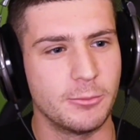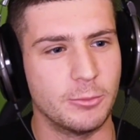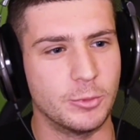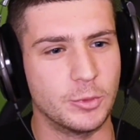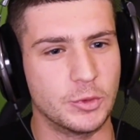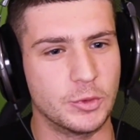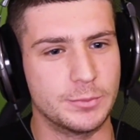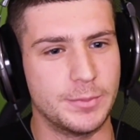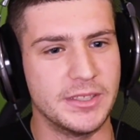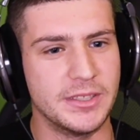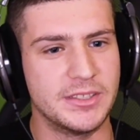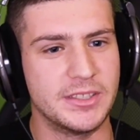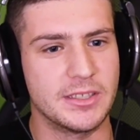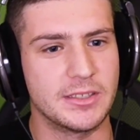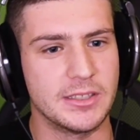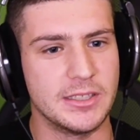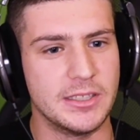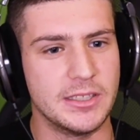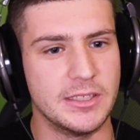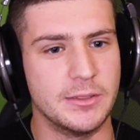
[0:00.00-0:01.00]
which was
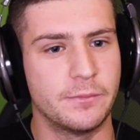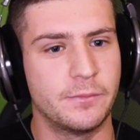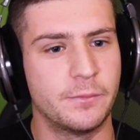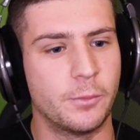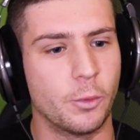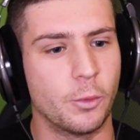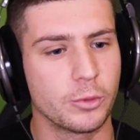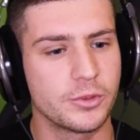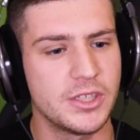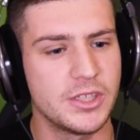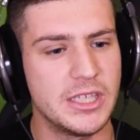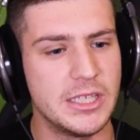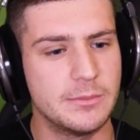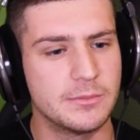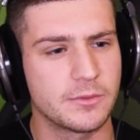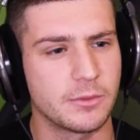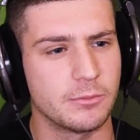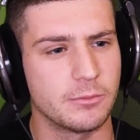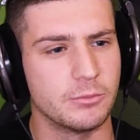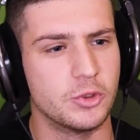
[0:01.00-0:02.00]
basically 4
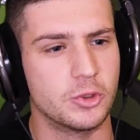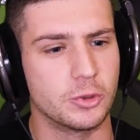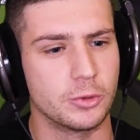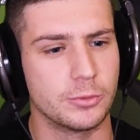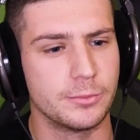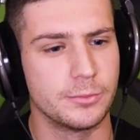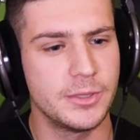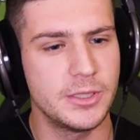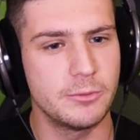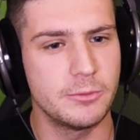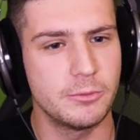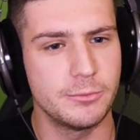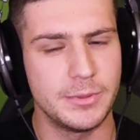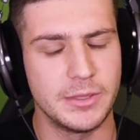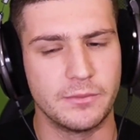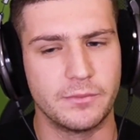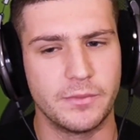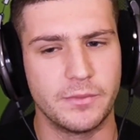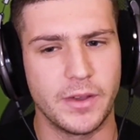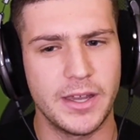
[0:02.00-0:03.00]
teams from Germany would be
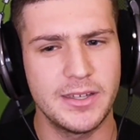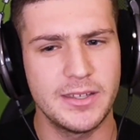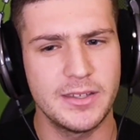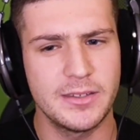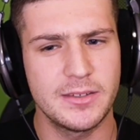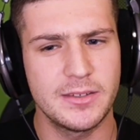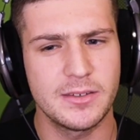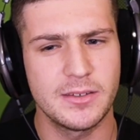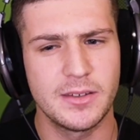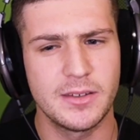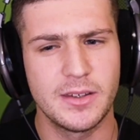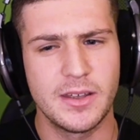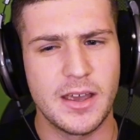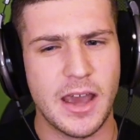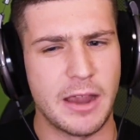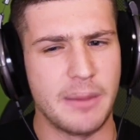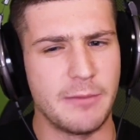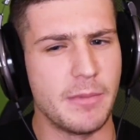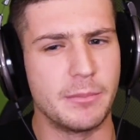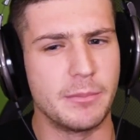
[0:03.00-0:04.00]
invited.
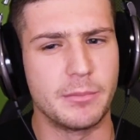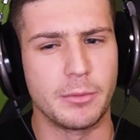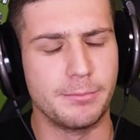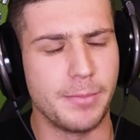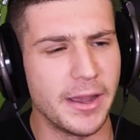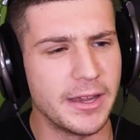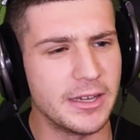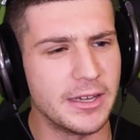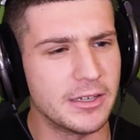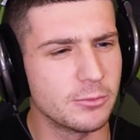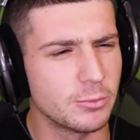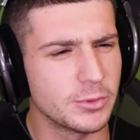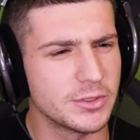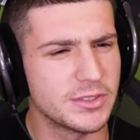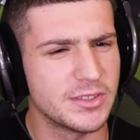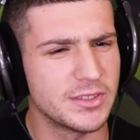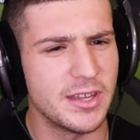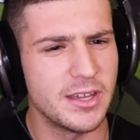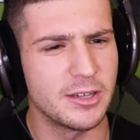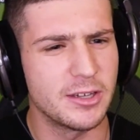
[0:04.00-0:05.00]
I remember Bayern
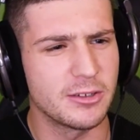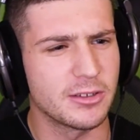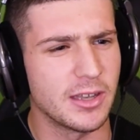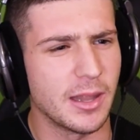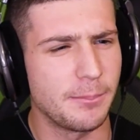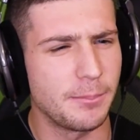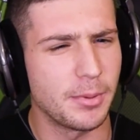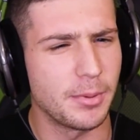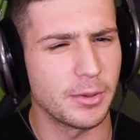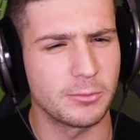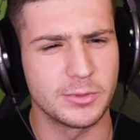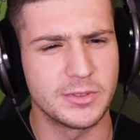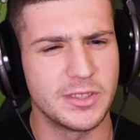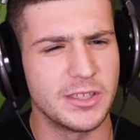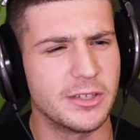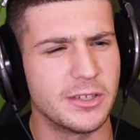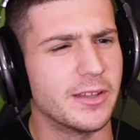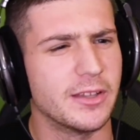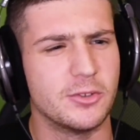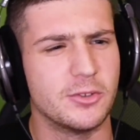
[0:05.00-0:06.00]
was there, Gladbach was
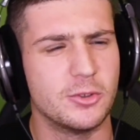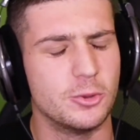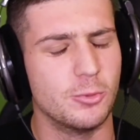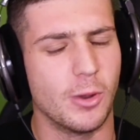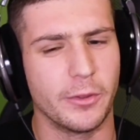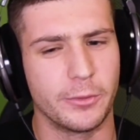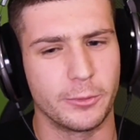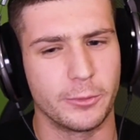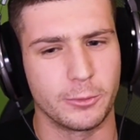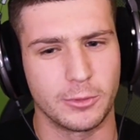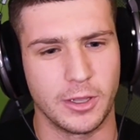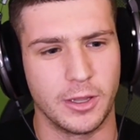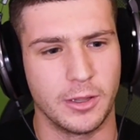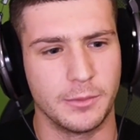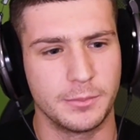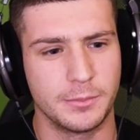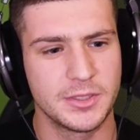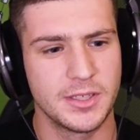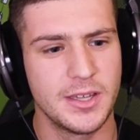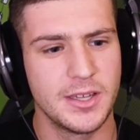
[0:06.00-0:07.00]
there, and then 2 other
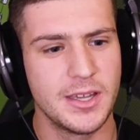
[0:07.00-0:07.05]
clubs.